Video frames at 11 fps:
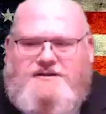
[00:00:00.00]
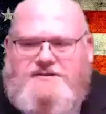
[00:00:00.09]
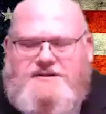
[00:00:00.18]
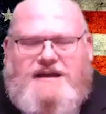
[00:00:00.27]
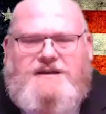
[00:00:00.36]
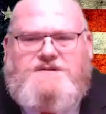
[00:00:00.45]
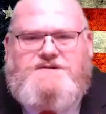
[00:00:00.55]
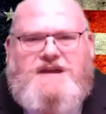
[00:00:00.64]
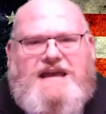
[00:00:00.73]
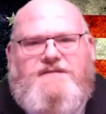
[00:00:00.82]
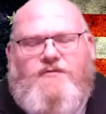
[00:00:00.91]
to take a
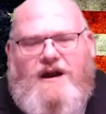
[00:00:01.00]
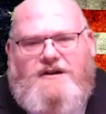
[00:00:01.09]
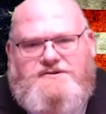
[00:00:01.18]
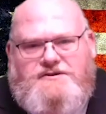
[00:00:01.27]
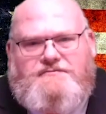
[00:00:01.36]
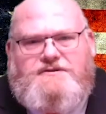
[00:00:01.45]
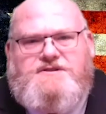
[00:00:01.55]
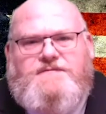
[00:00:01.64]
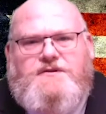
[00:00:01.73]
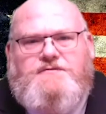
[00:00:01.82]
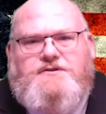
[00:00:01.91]
stand for our children's
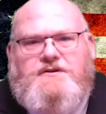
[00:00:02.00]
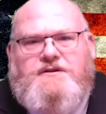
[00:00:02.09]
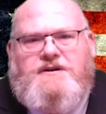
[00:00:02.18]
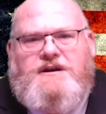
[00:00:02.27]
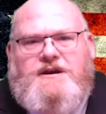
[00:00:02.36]
future,